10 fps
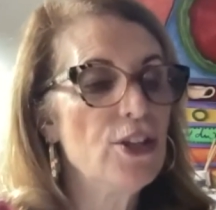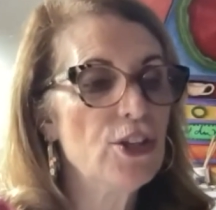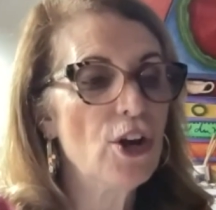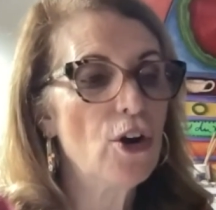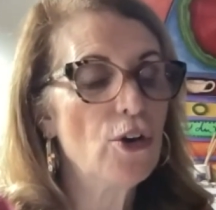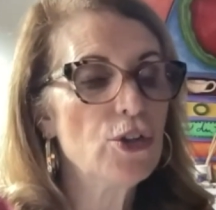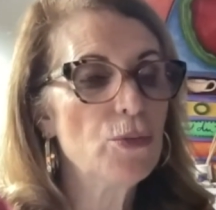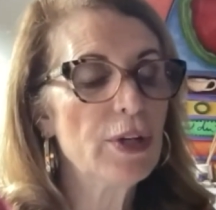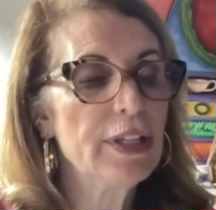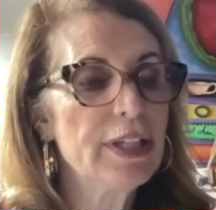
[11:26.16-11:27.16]
you know,
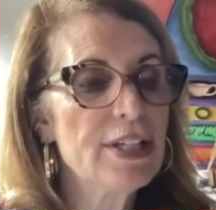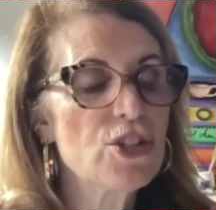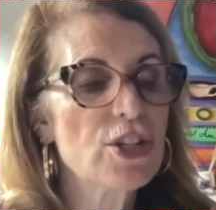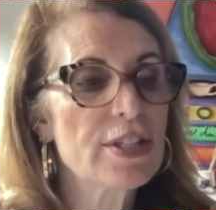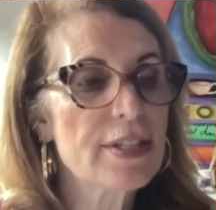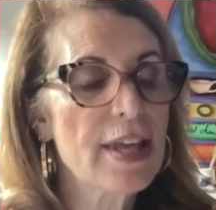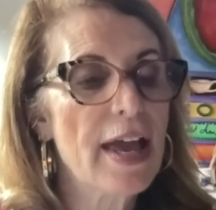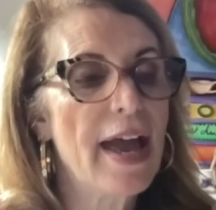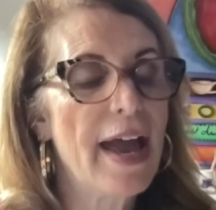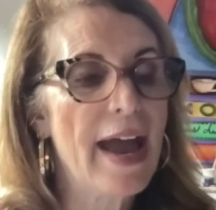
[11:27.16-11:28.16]
you really just
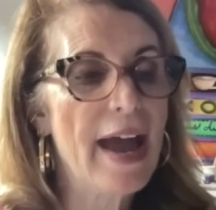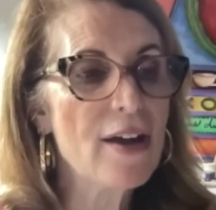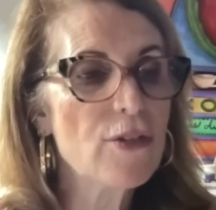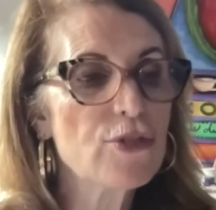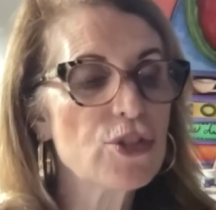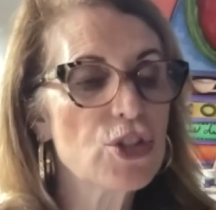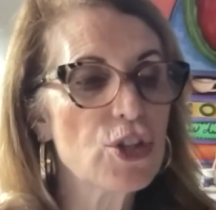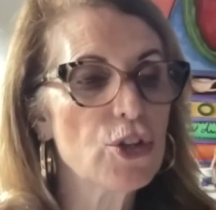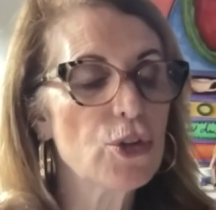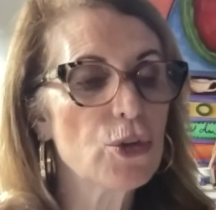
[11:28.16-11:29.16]
have
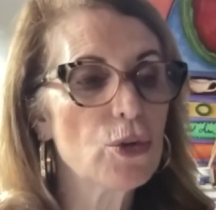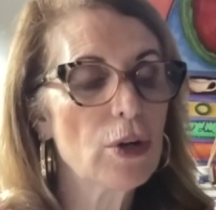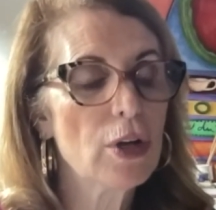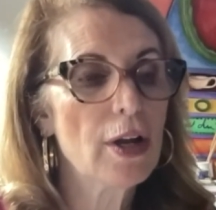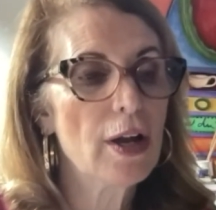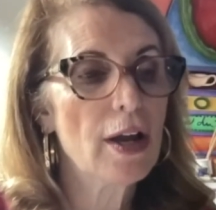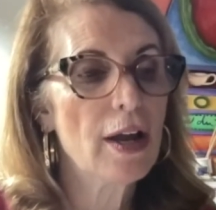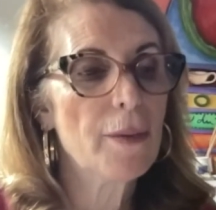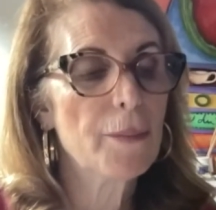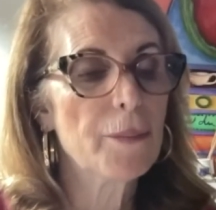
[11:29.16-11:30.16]
to
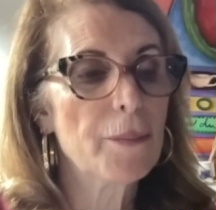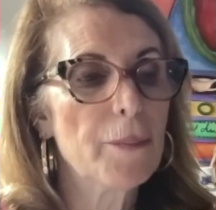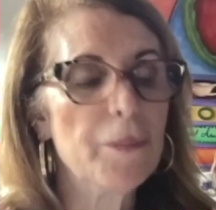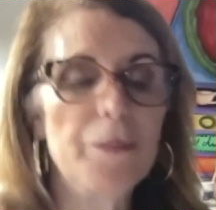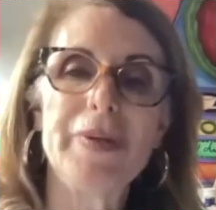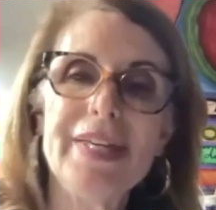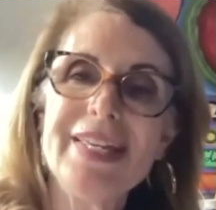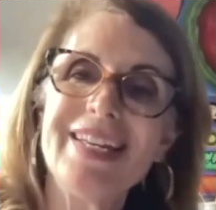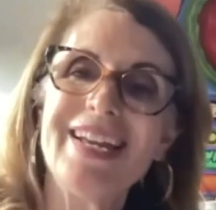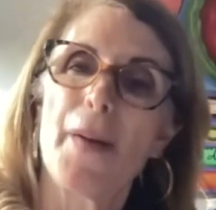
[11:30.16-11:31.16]

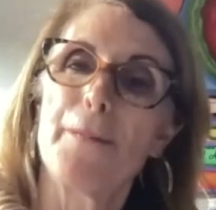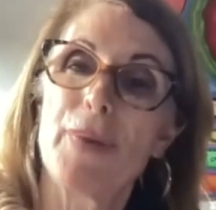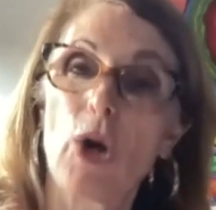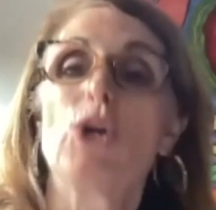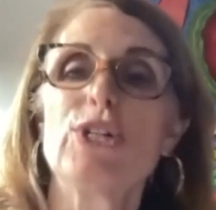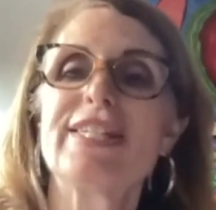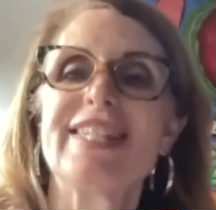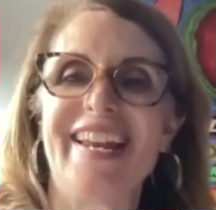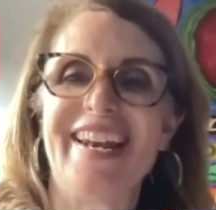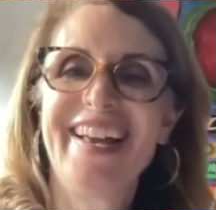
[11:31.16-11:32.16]
be a
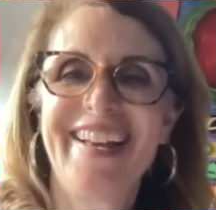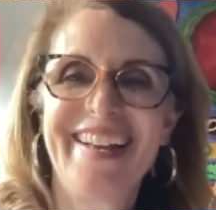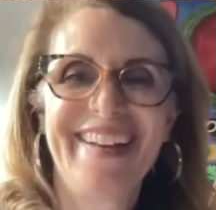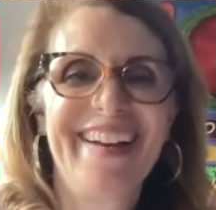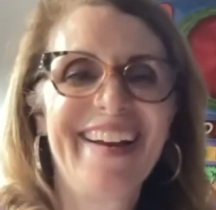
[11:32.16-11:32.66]
person.